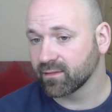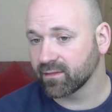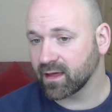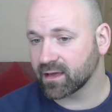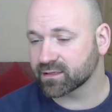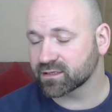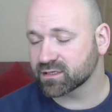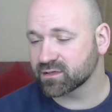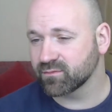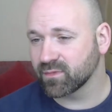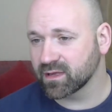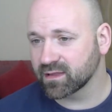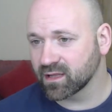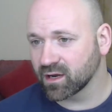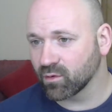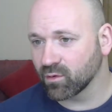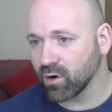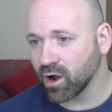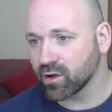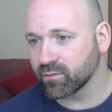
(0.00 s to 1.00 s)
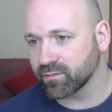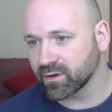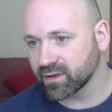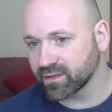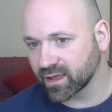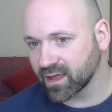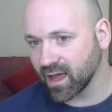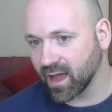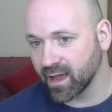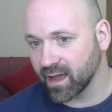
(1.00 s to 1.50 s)
That doesn't mean that it won't be
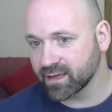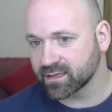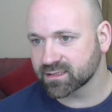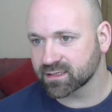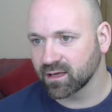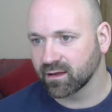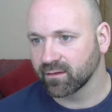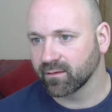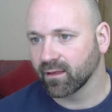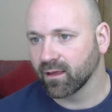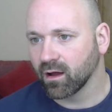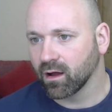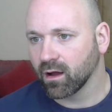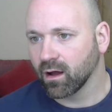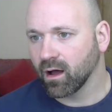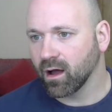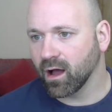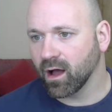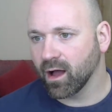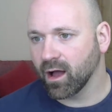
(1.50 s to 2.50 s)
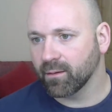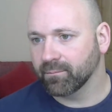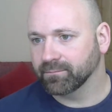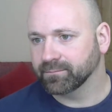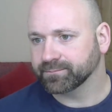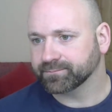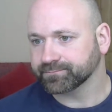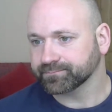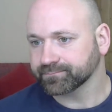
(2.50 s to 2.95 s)
the case. And